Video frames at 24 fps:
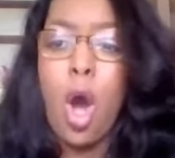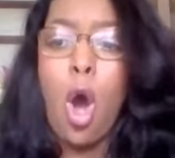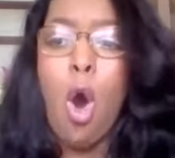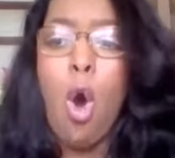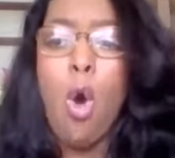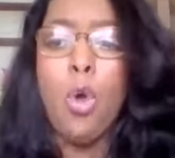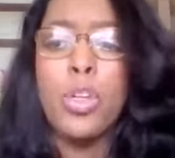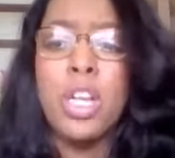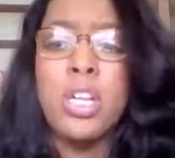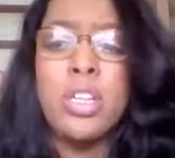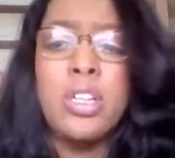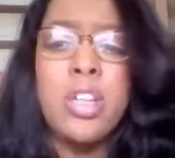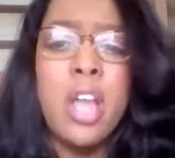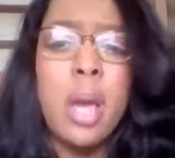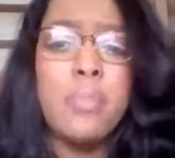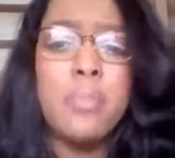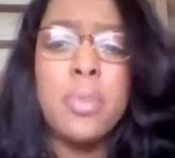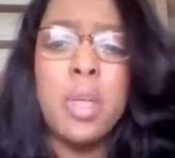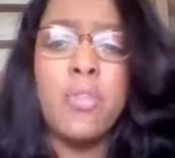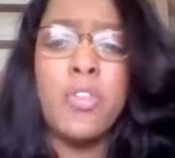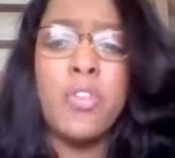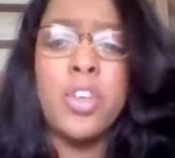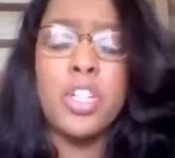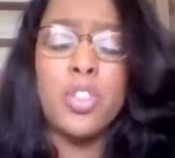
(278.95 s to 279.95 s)
Oh, the
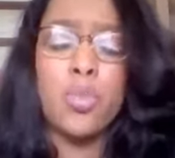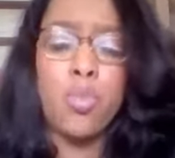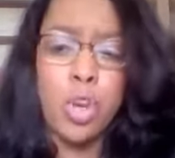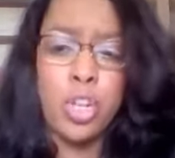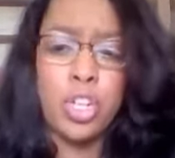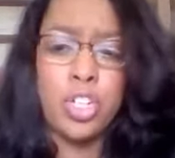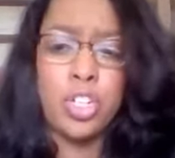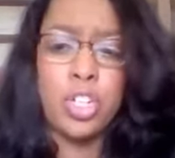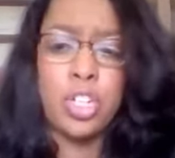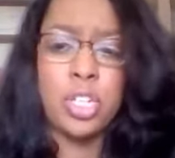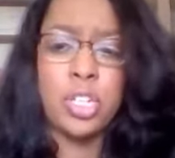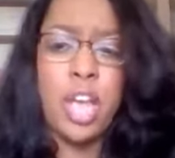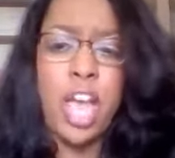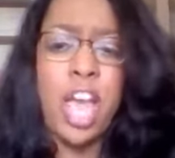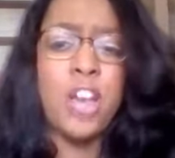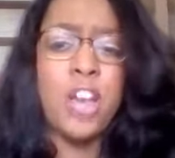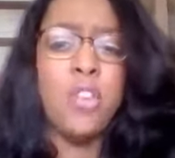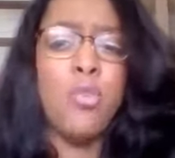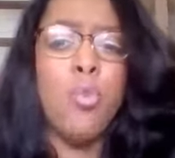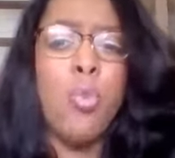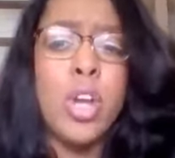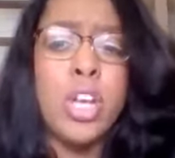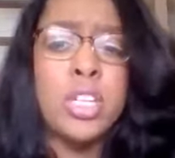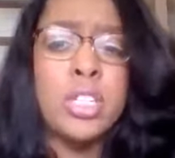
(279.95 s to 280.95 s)
depth of his riches
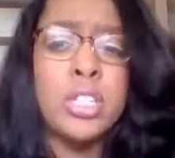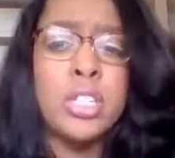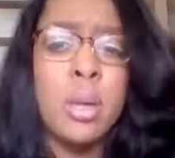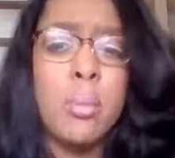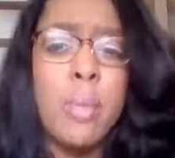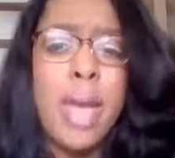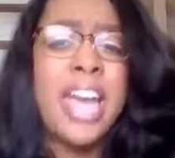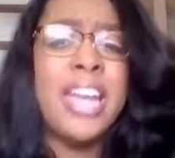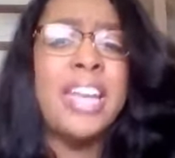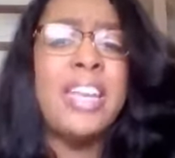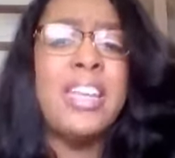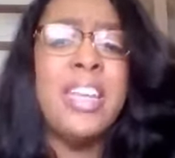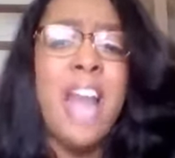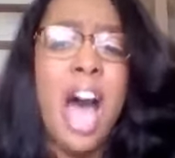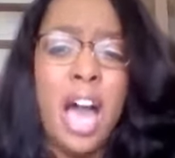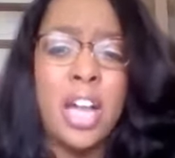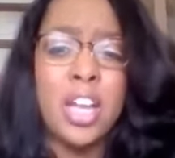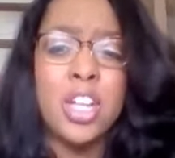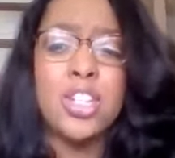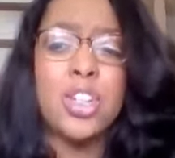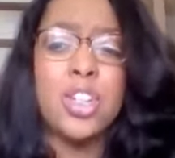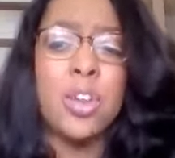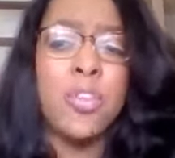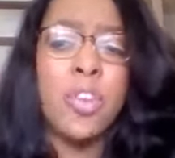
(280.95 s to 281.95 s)
and wisdom and
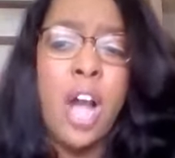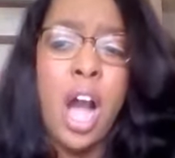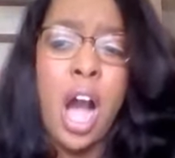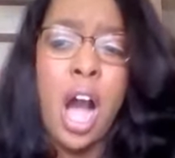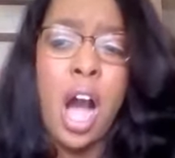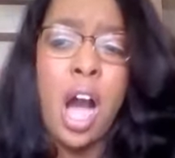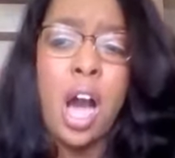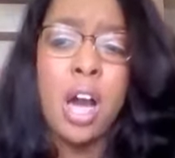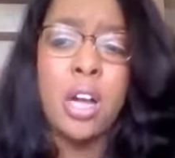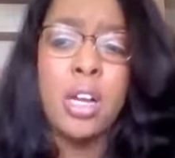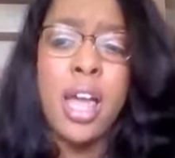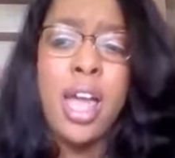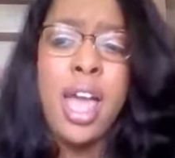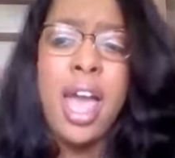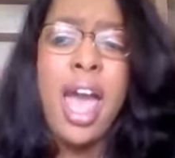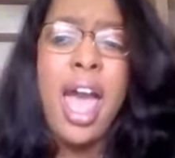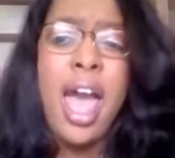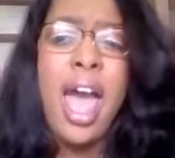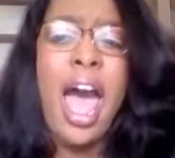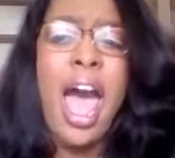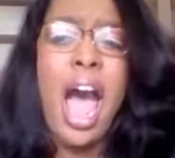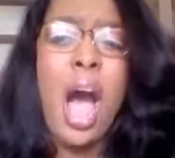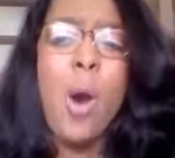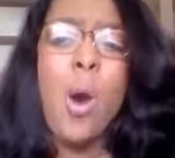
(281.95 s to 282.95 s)
knowledge of God,
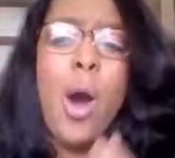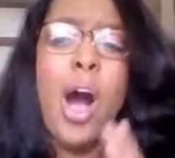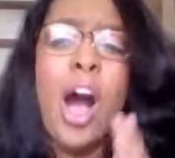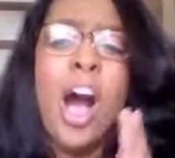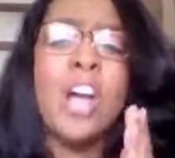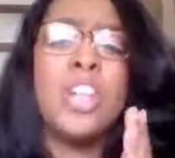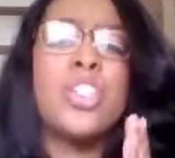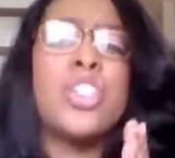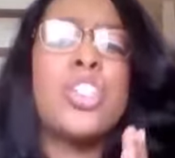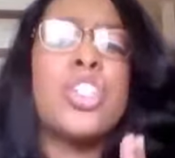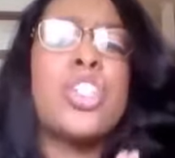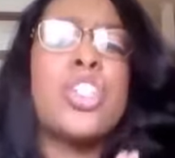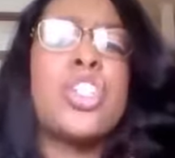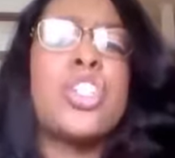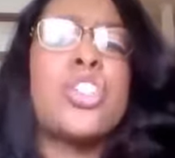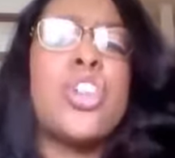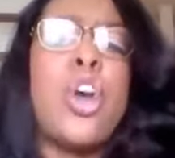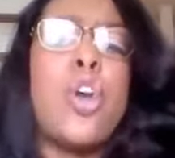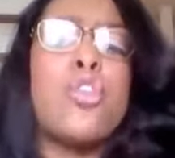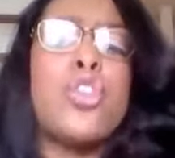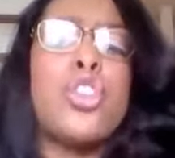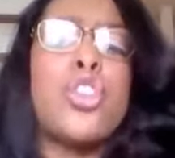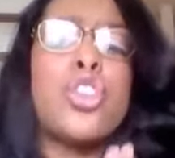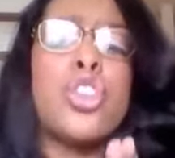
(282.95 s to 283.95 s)
how
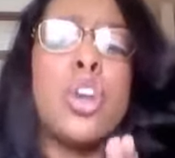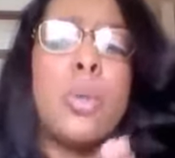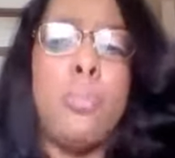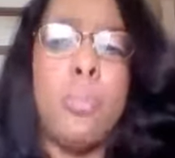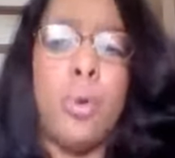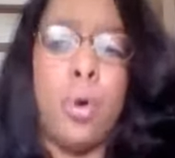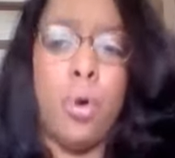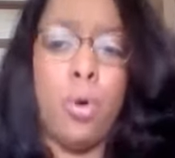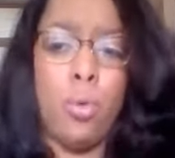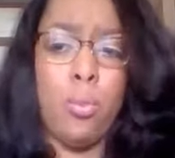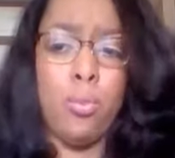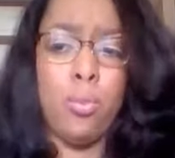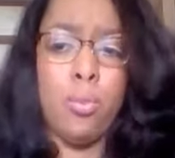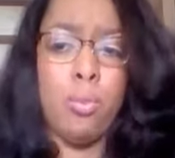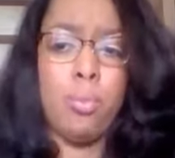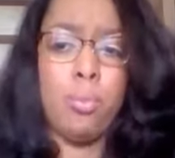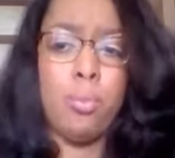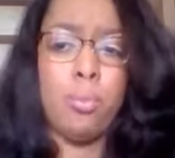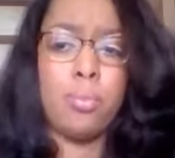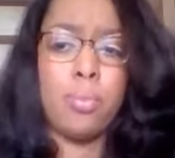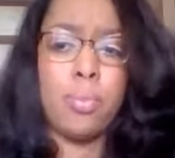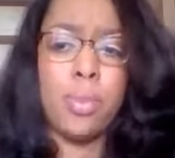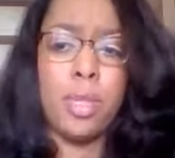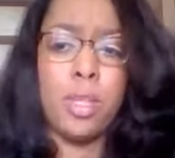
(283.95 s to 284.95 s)
unsearchable
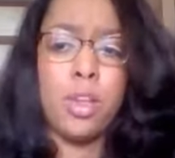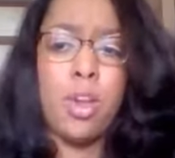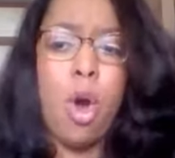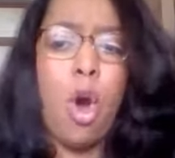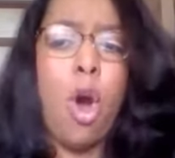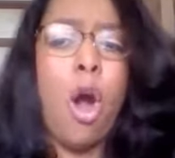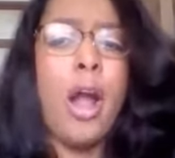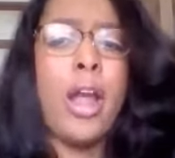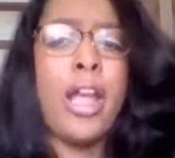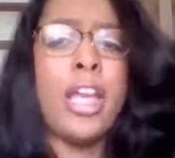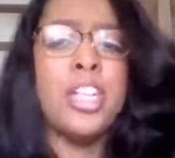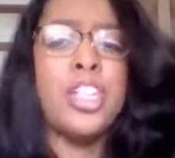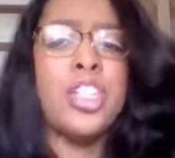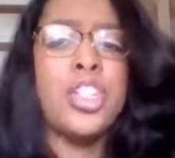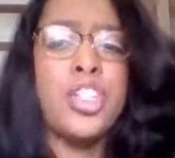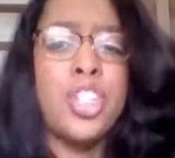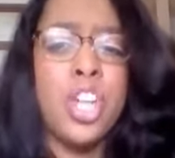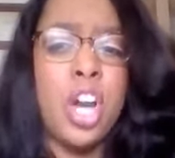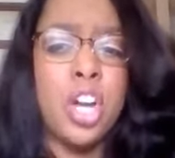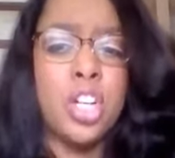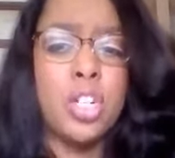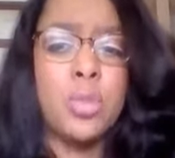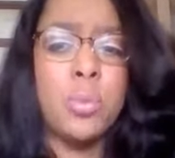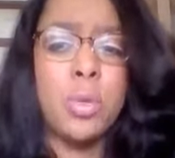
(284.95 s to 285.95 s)
are his
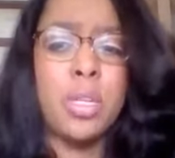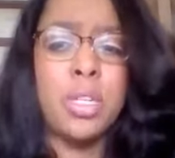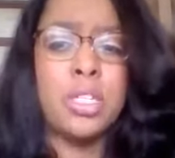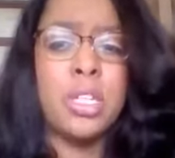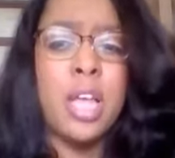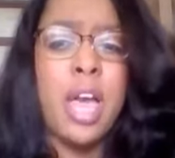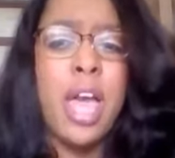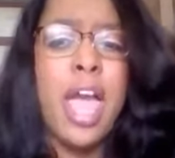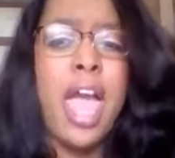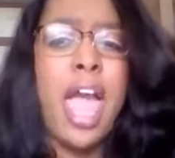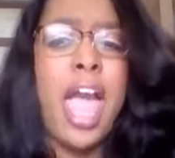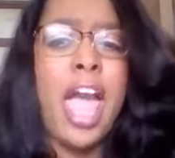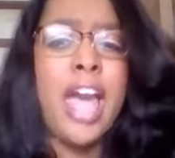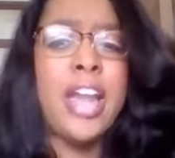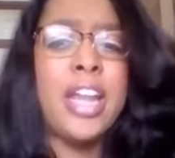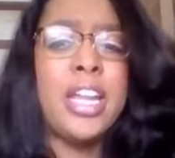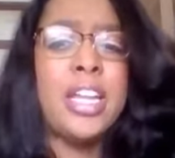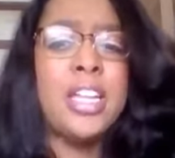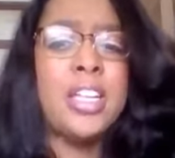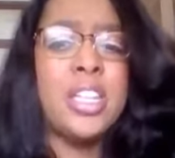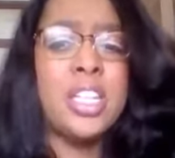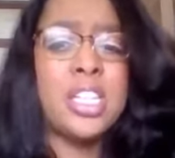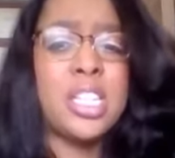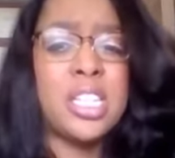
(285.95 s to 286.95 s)
judgments
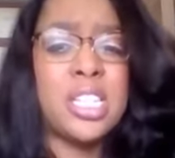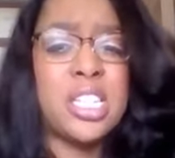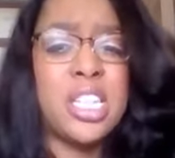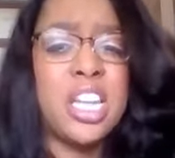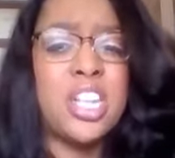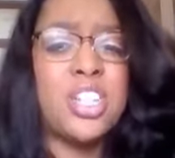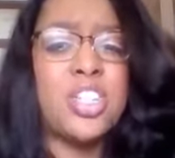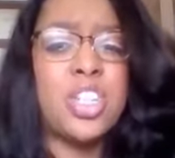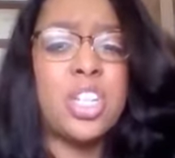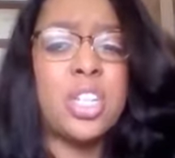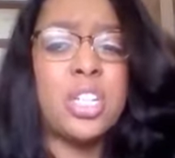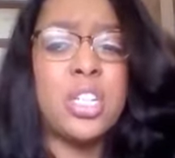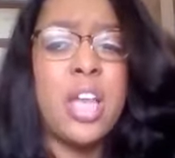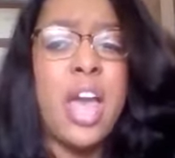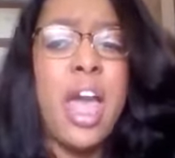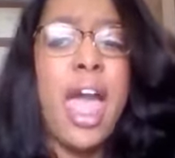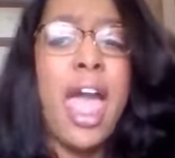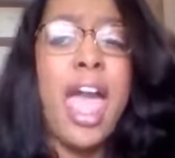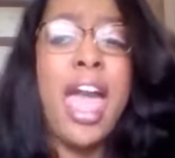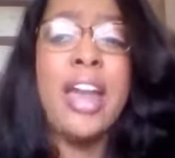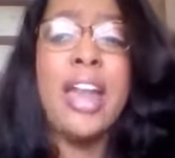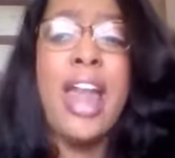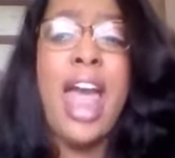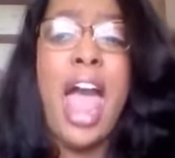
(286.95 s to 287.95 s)
and decisions,
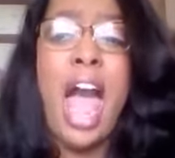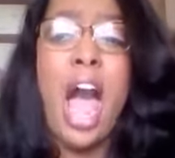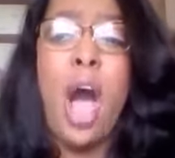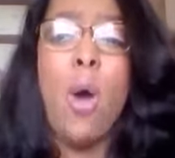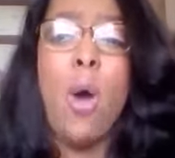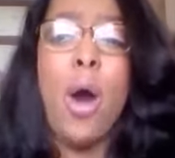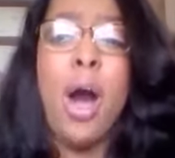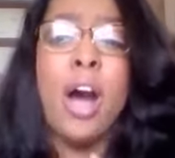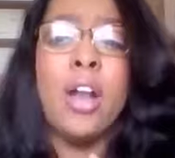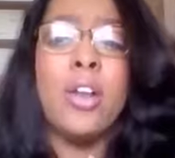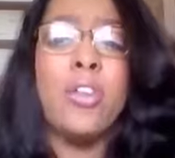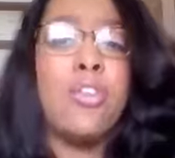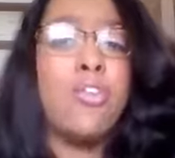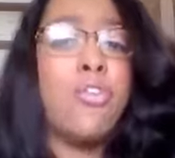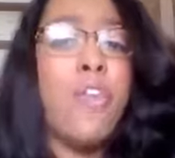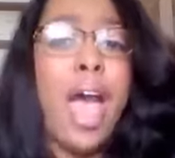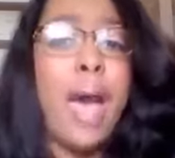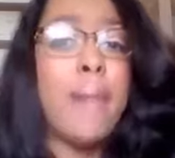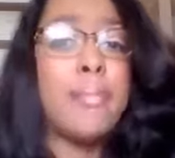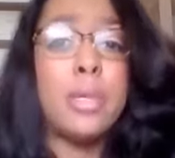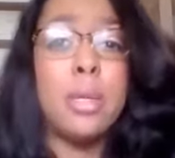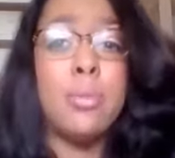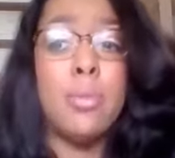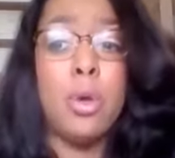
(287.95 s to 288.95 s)
and how
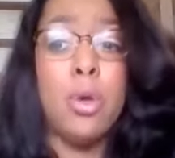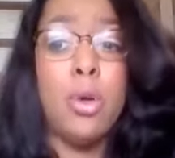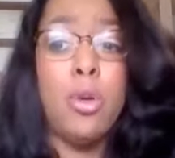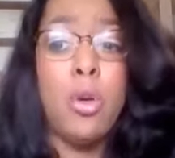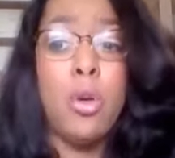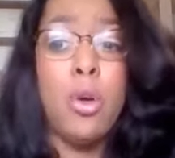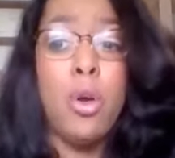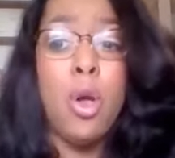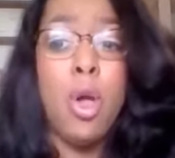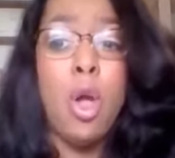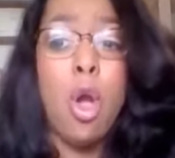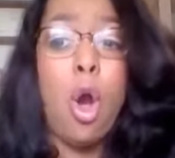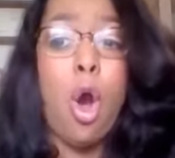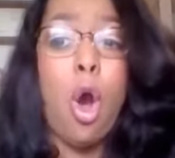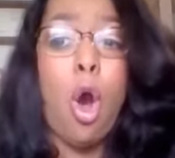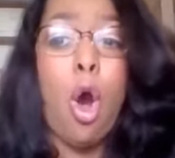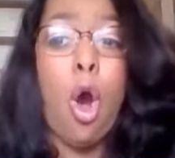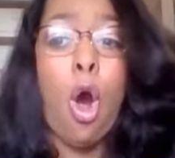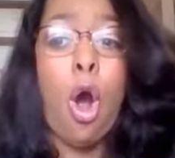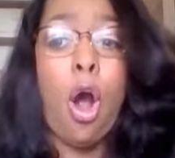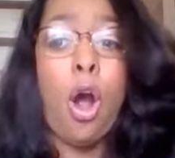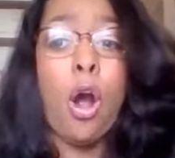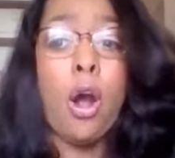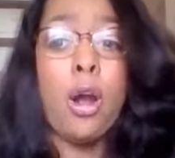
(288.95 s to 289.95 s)
unfathomable
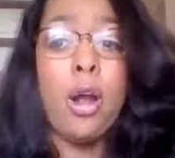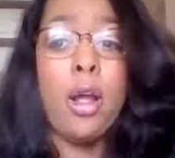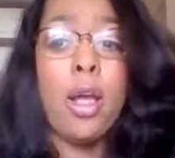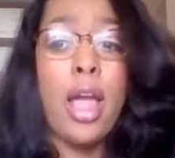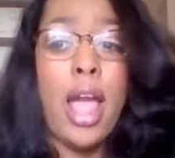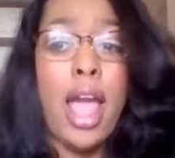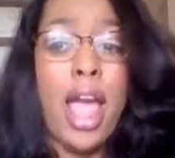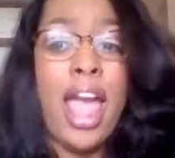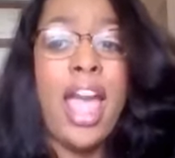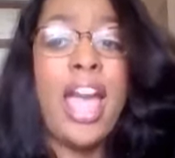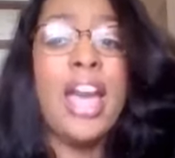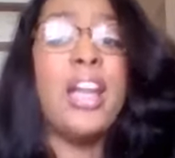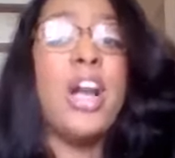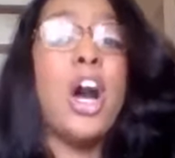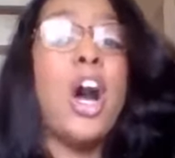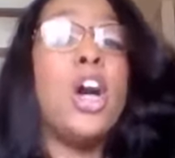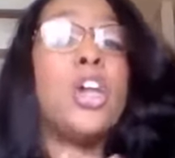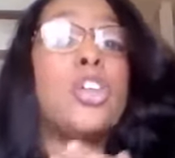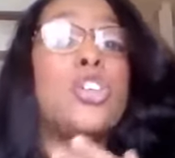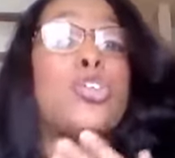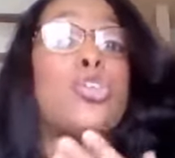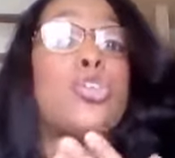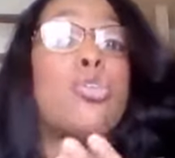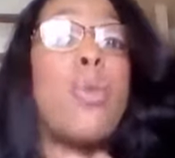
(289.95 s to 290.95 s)
are and
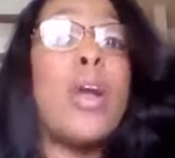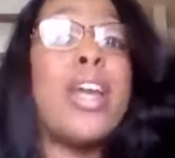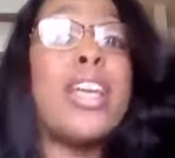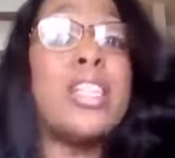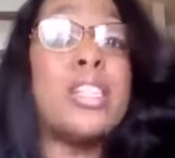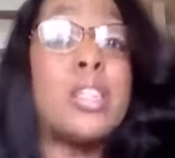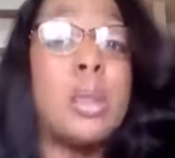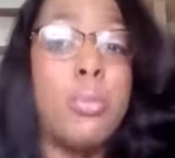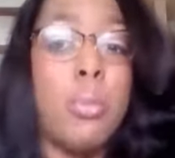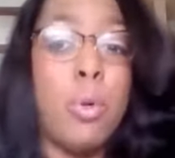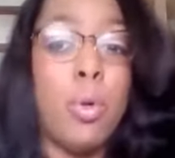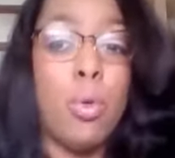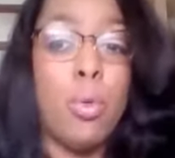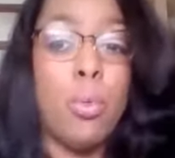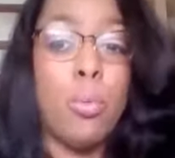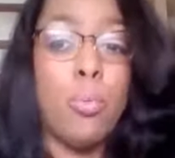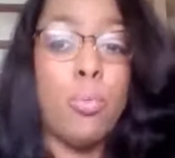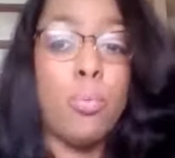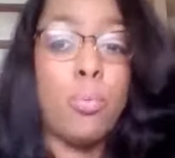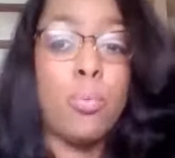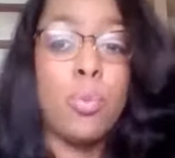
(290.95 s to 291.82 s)
untraceable